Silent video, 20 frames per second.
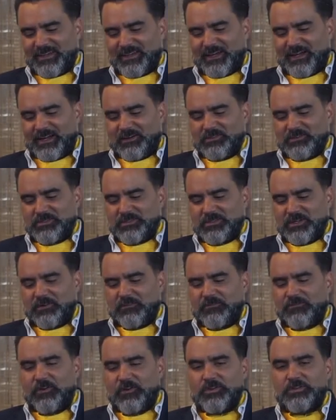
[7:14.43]
I was so
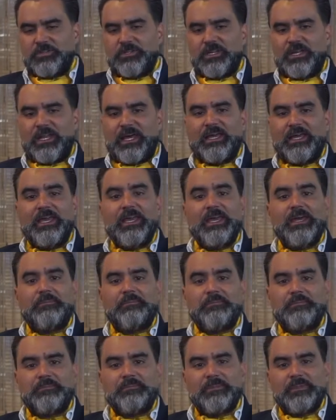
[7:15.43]
fortunate like him